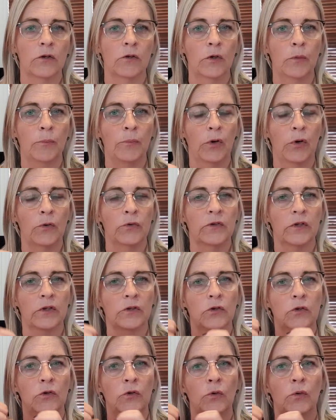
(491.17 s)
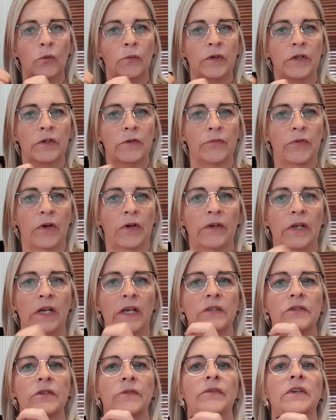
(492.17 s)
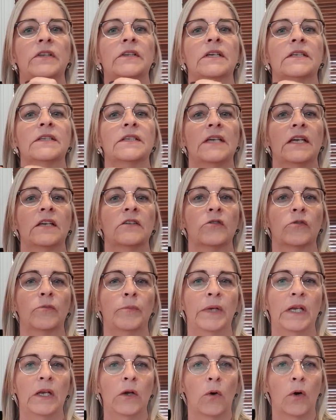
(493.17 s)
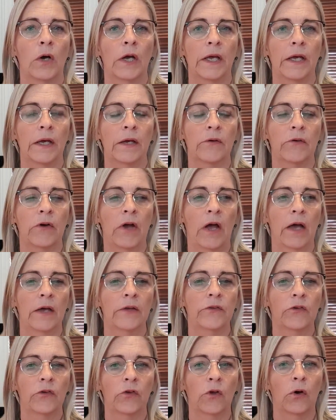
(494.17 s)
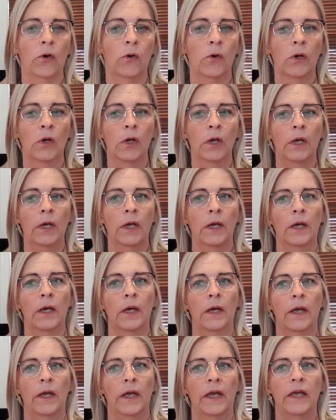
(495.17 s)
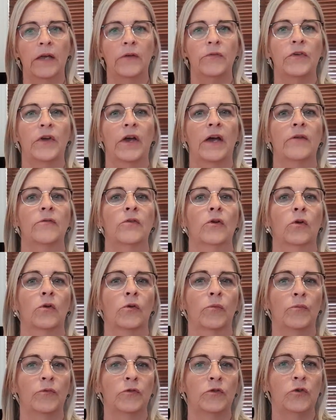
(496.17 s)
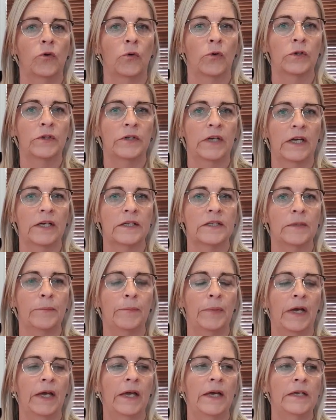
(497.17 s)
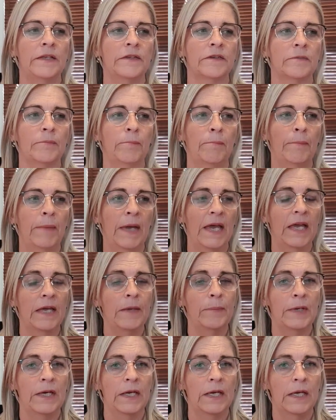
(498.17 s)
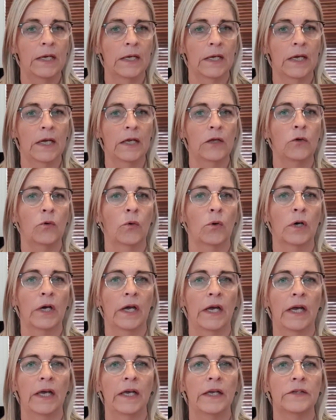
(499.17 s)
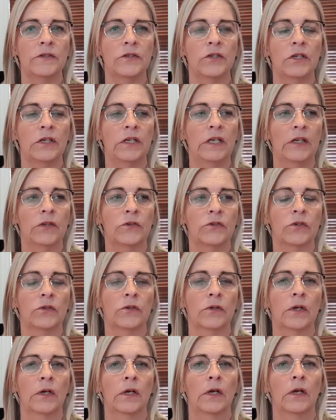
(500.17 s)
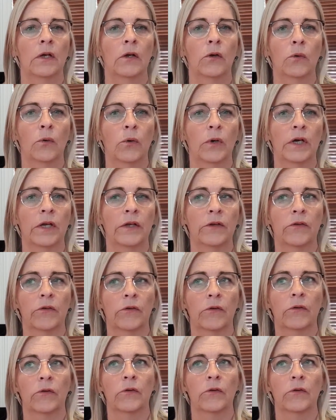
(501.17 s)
your bones have to do with the foundation, with that sense of belonging, right? So if you have a lot of joint aches and pains, maybe in your case, you need to look at,